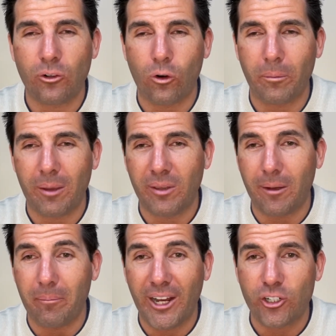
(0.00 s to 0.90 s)
or maybe a
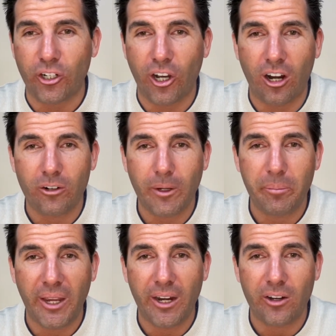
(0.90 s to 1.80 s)
major car
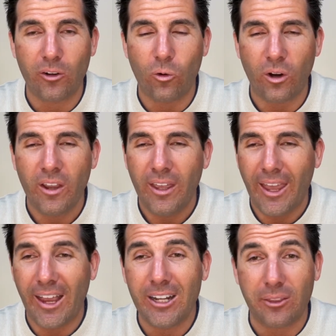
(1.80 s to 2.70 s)
repair or
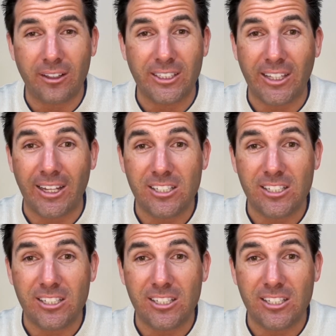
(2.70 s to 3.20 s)
anything like that.